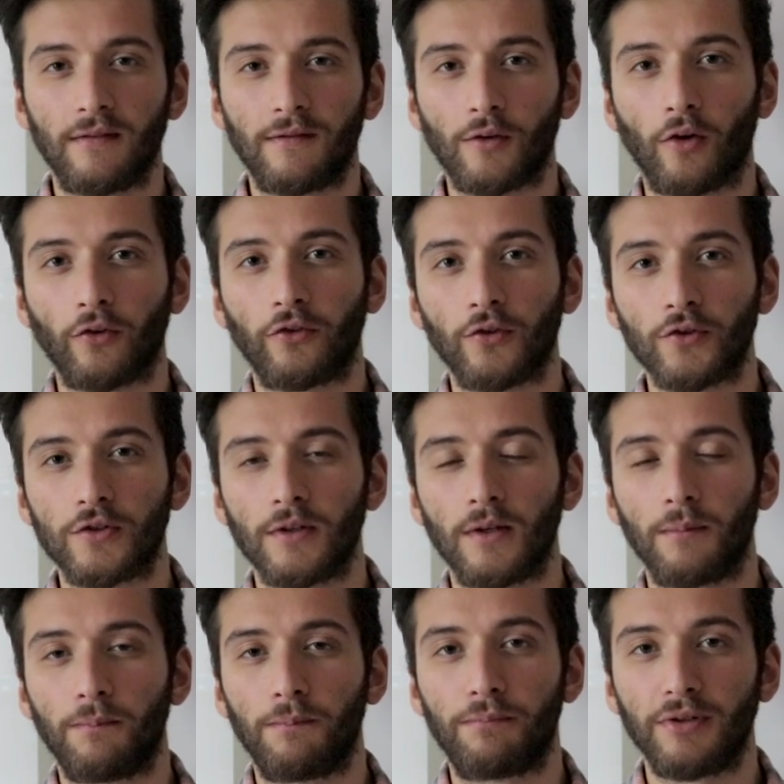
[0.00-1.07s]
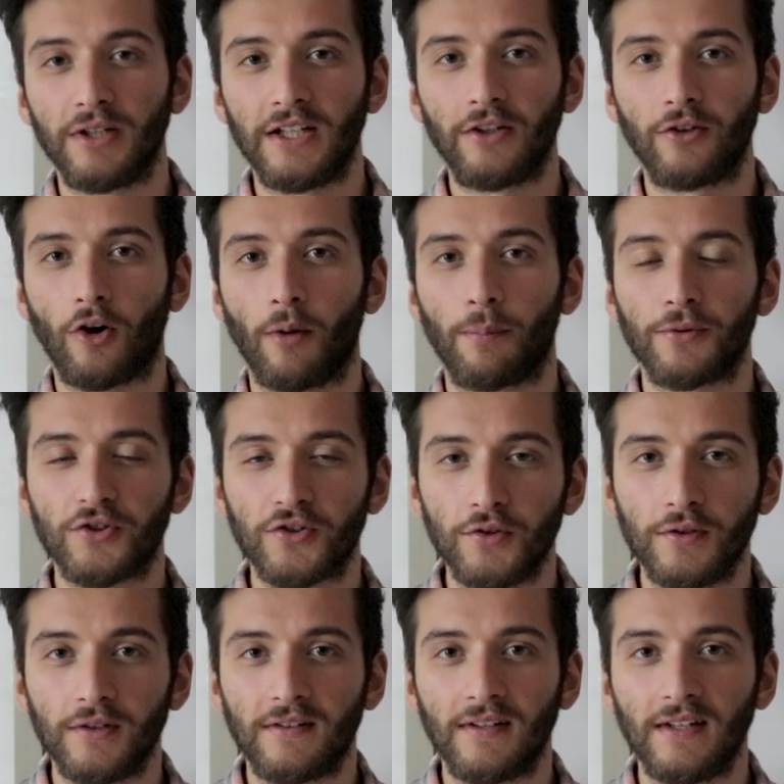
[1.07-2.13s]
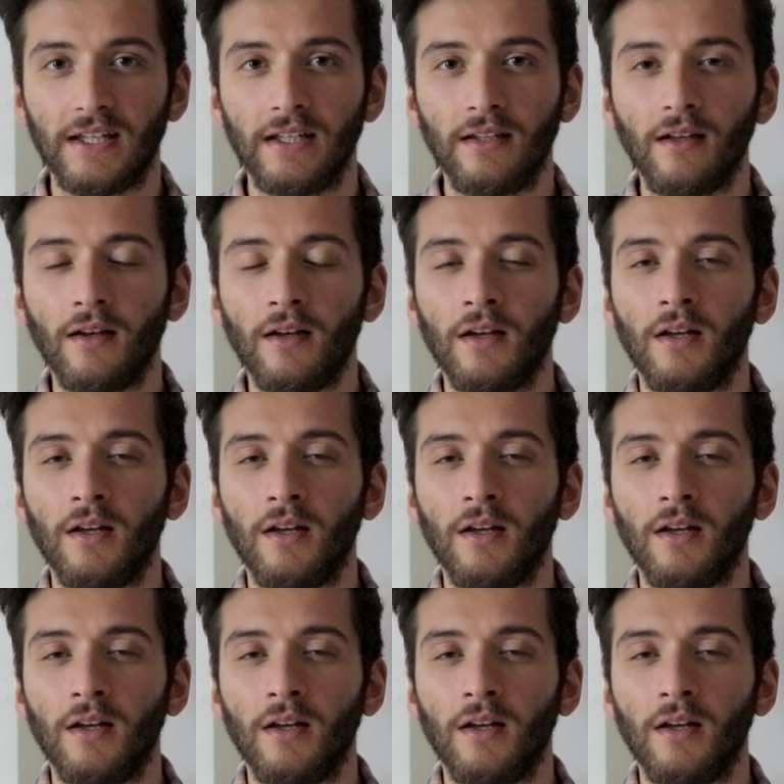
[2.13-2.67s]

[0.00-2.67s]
have got such a brilliant opportunity